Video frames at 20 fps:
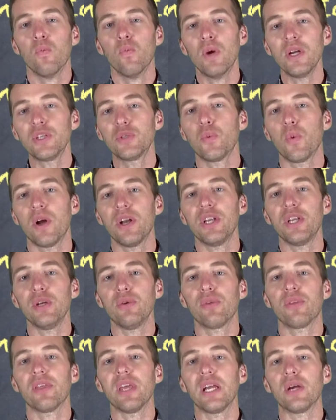Which one do
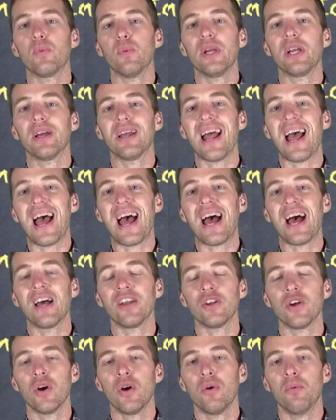you think we could
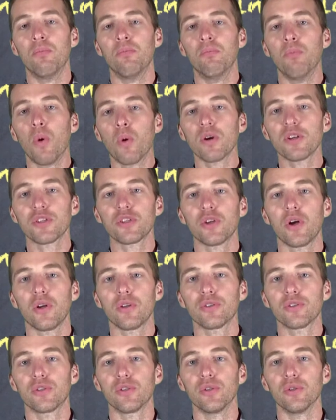add more
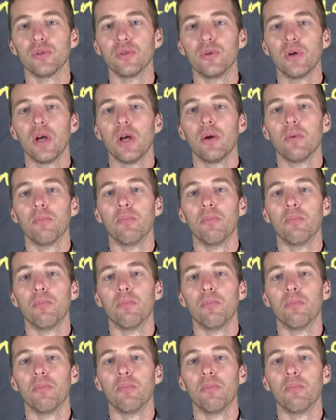salt to